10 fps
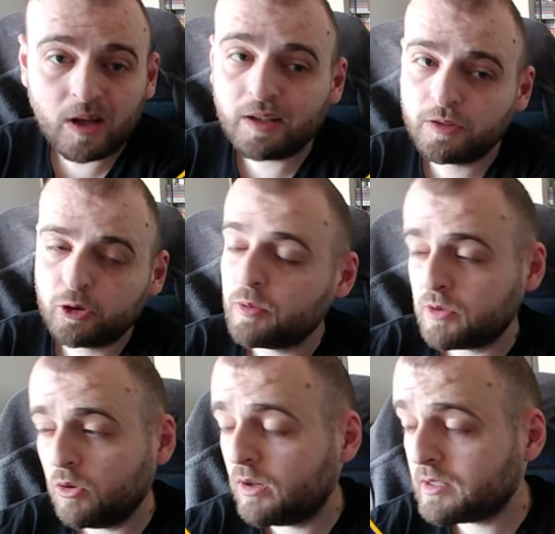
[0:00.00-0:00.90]
of the top
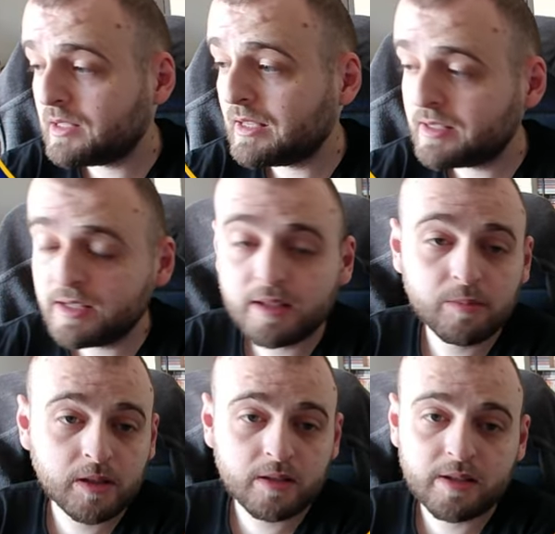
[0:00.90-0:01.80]
scorers last season,
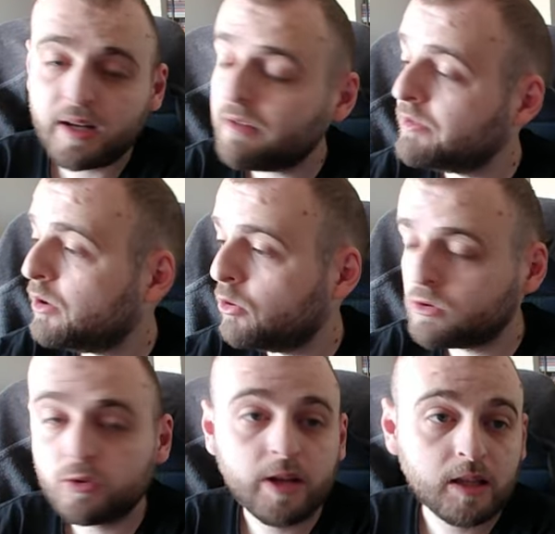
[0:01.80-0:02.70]
because Rafi
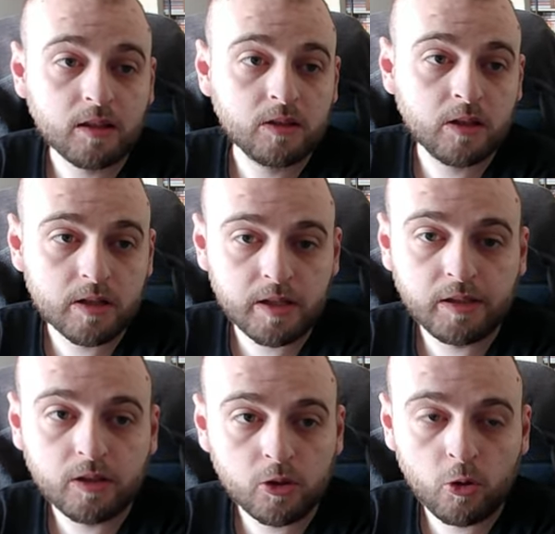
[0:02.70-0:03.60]
also had
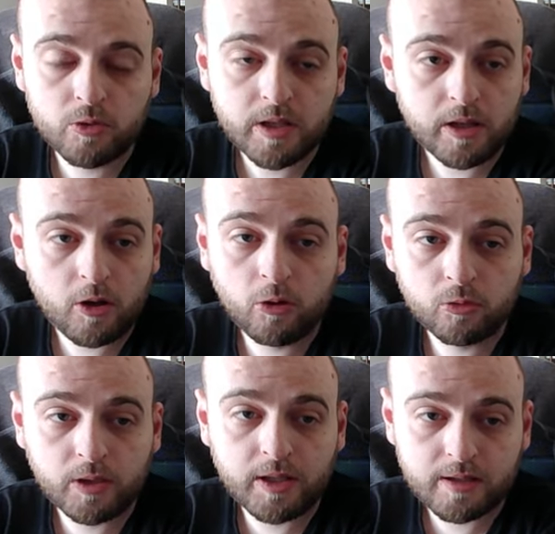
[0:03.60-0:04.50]
13 goals
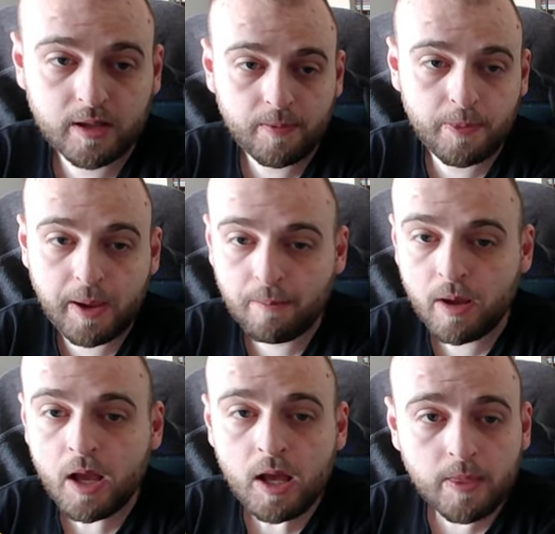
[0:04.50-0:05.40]
onto his name.
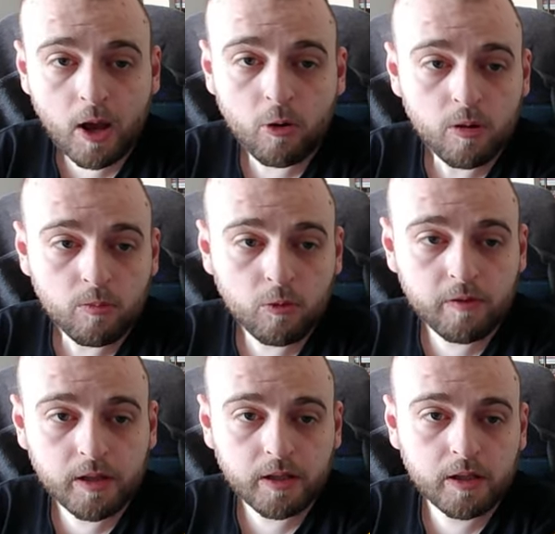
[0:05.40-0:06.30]
Now,
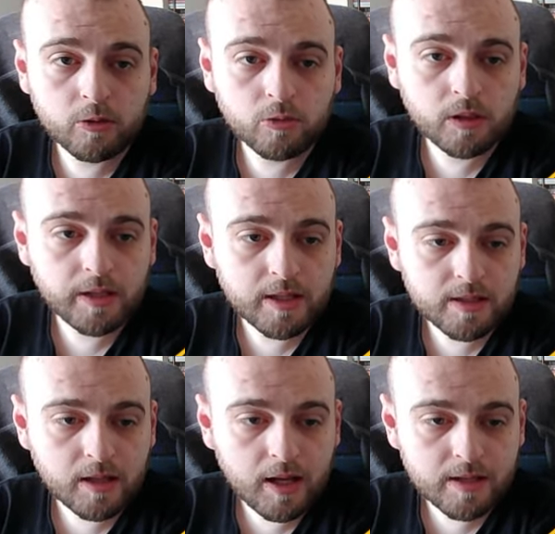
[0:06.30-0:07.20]
moving into the
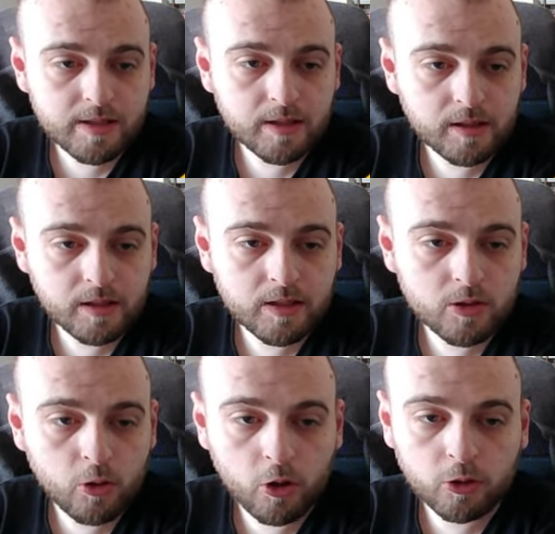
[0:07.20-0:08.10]
next asset, it's
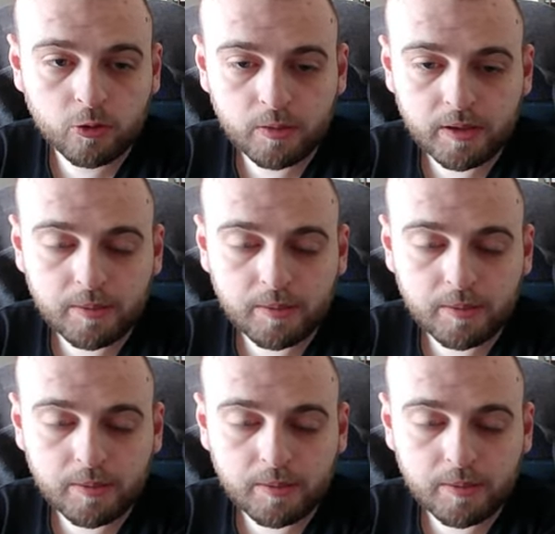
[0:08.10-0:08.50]
going to be